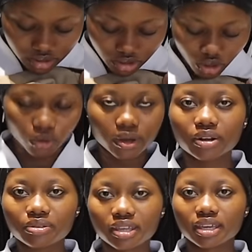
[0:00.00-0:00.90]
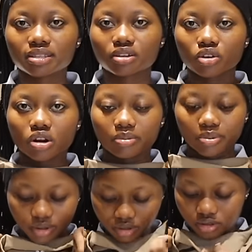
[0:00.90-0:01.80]
No, I don't think it's a crop.
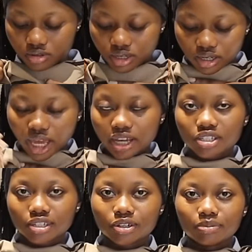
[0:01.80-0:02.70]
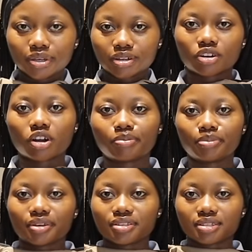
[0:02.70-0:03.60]
It actually could be a crop
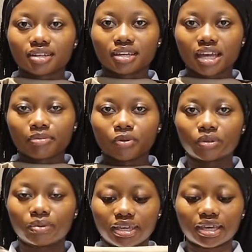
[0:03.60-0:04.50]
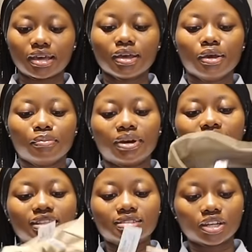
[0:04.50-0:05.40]
because it's gonna come all the way here. But
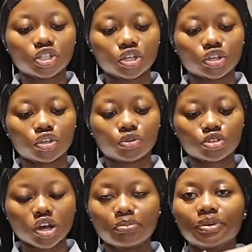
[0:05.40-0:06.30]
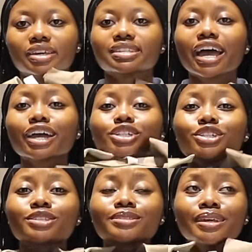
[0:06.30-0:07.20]
it's such a cute top because I actually
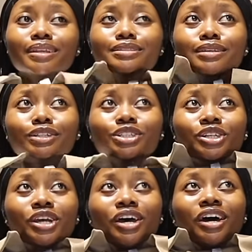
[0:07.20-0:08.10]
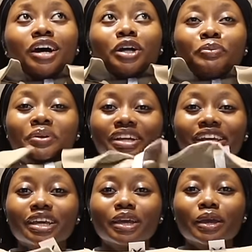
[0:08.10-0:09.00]
seen such a
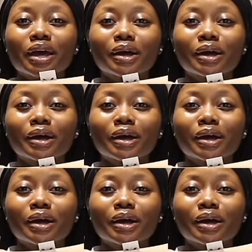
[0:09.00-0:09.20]
pretty